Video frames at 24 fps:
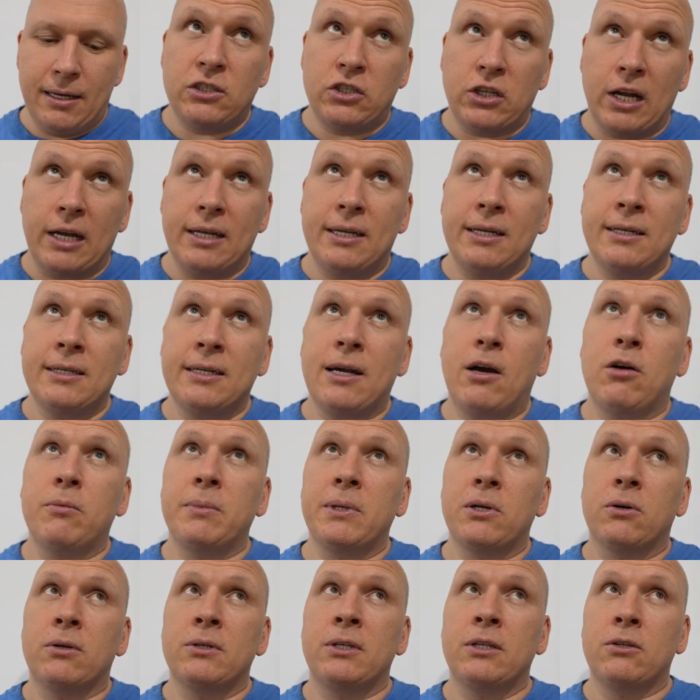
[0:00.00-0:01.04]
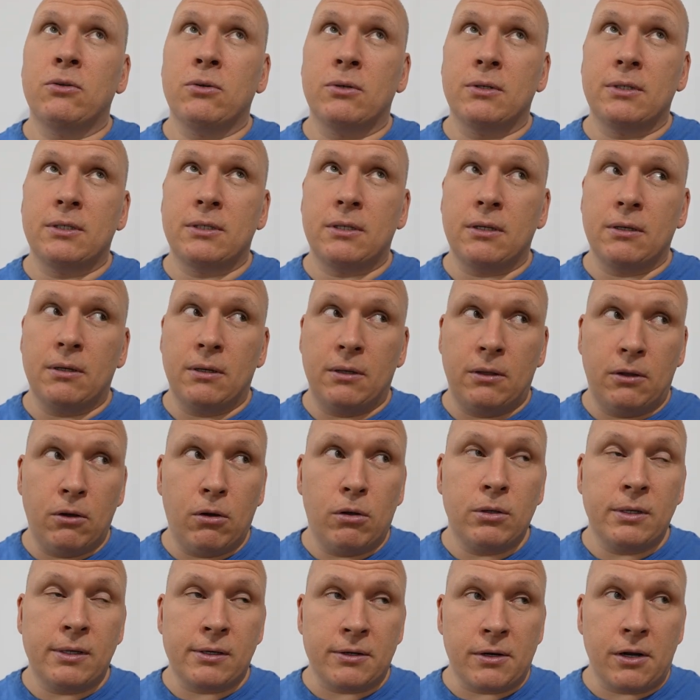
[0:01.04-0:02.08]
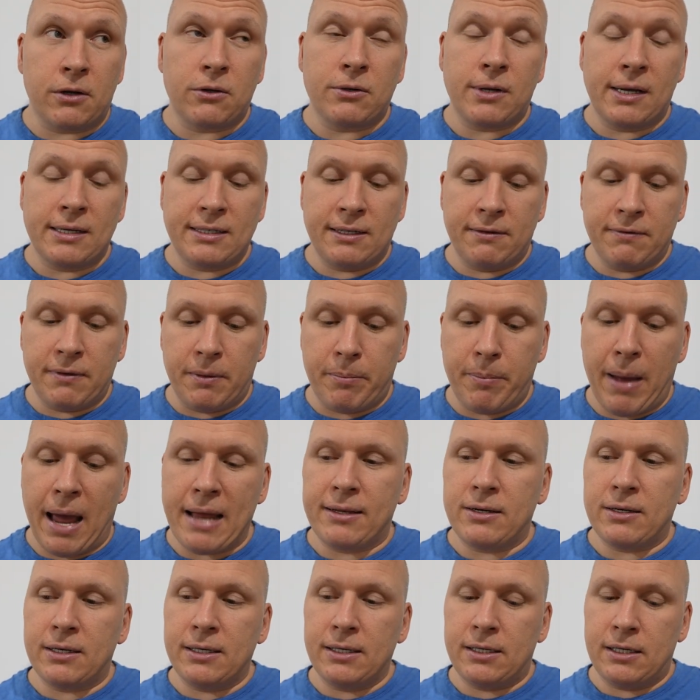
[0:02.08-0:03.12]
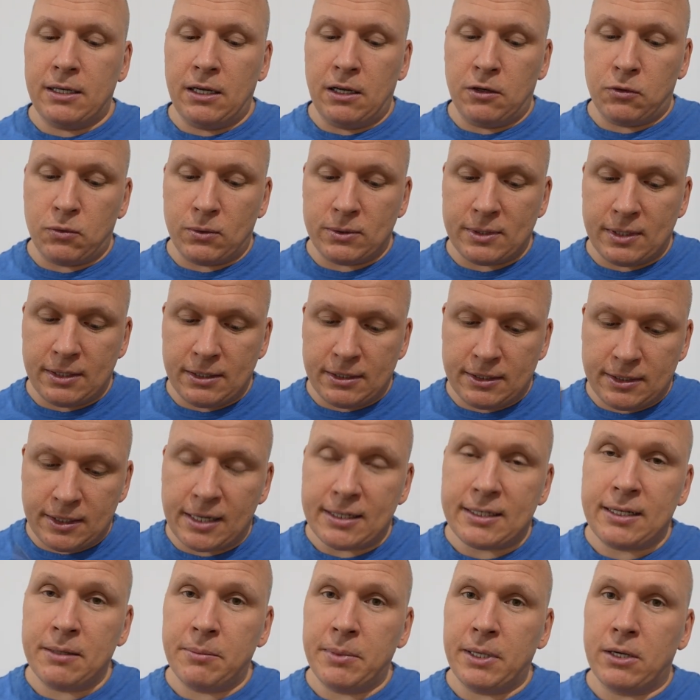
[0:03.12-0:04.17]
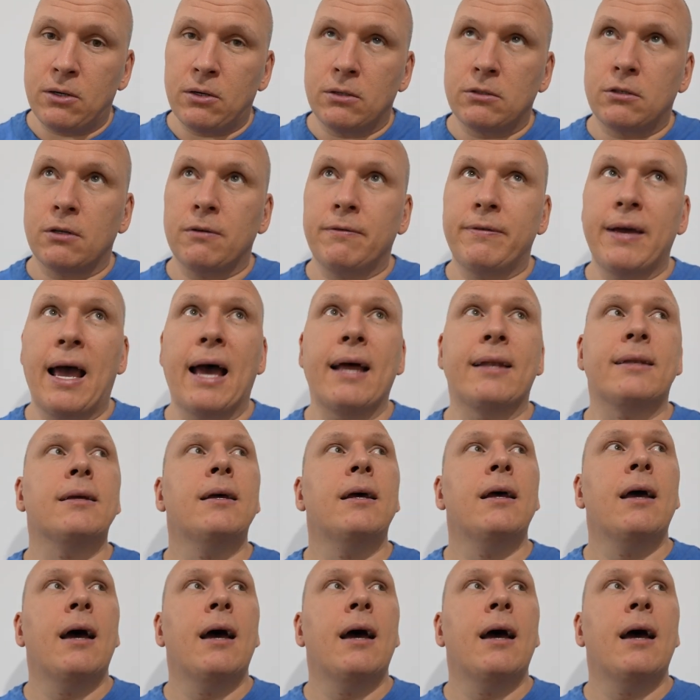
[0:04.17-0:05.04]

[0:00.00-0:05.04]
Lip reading: shutting down because it was no longer recognizing the batteries. It wasn't starting because of that.